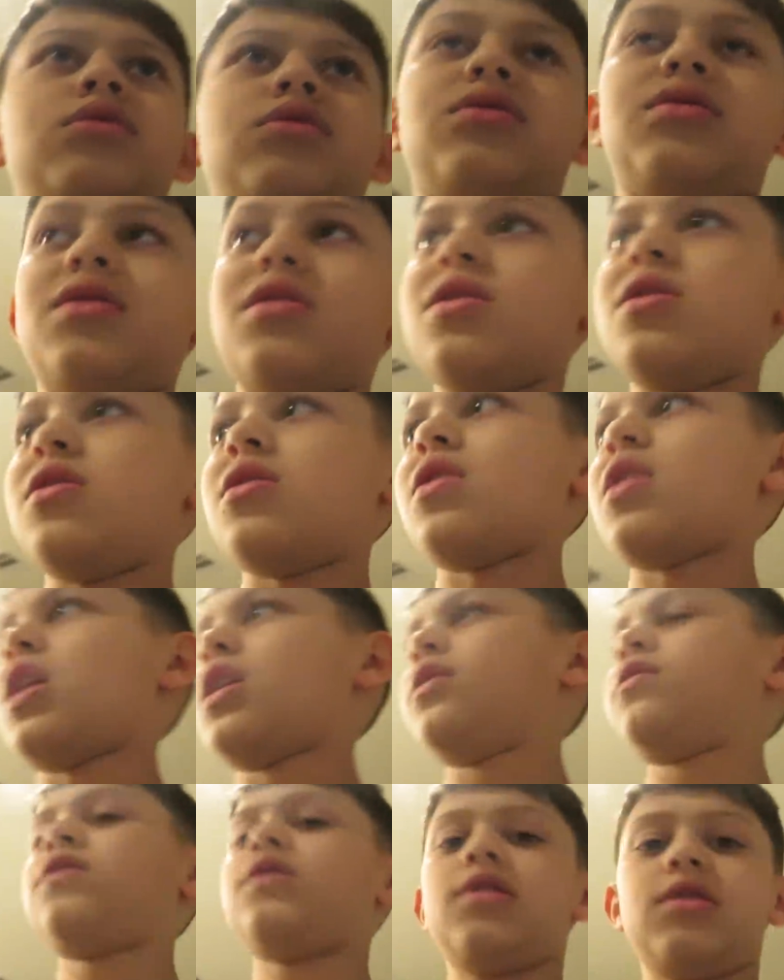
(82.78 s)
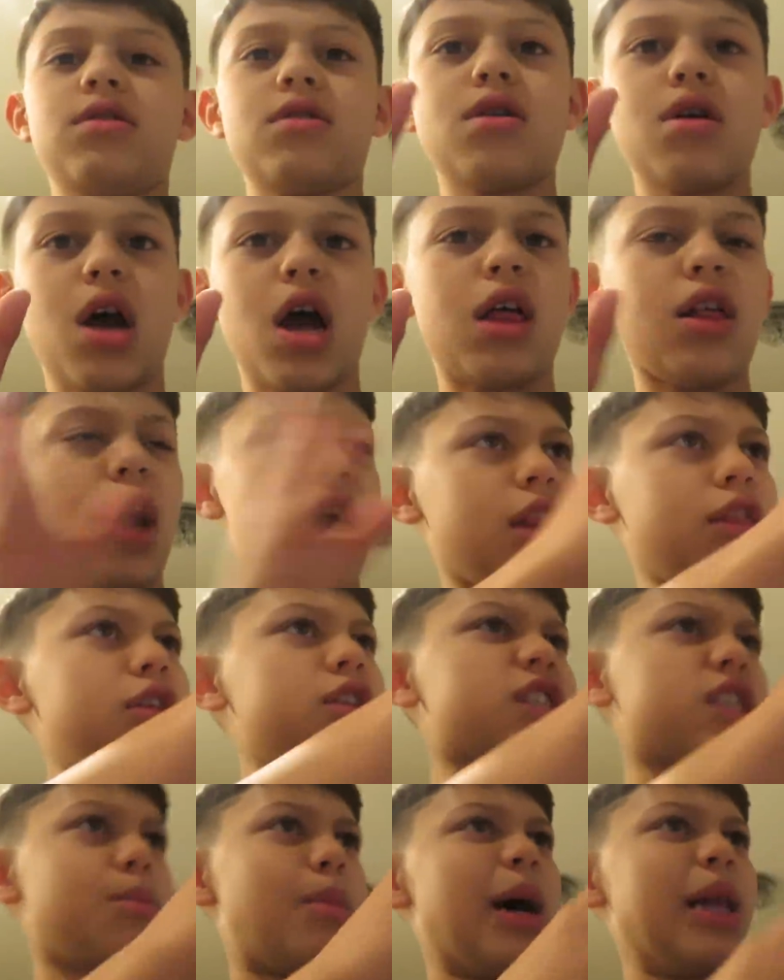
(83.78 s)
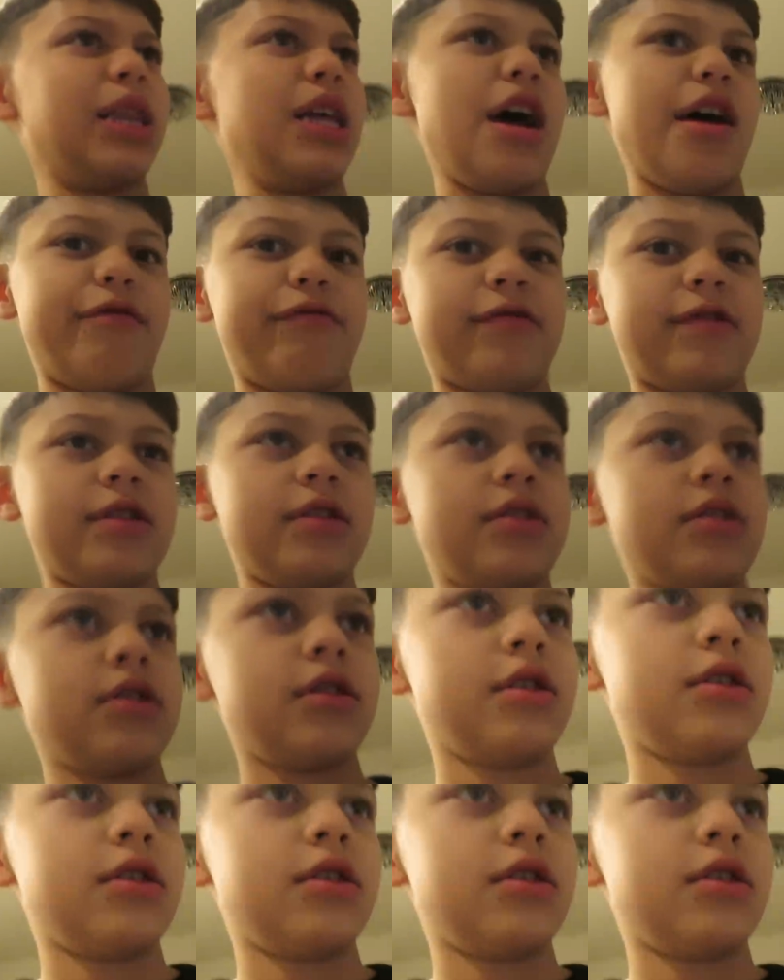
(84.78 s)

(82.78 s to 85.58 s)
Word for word: See, I look to my left.